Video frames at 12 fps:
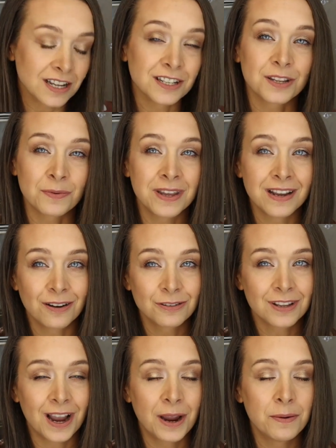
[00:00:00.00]
Something
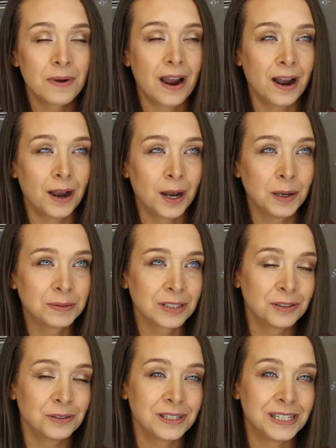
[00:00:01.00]
else I am
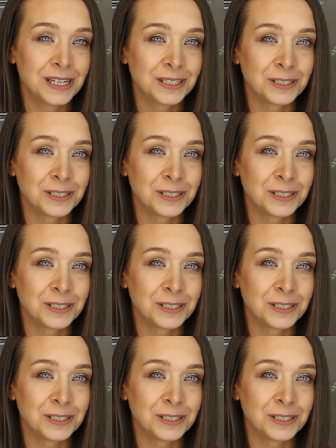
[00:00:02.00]
absolutely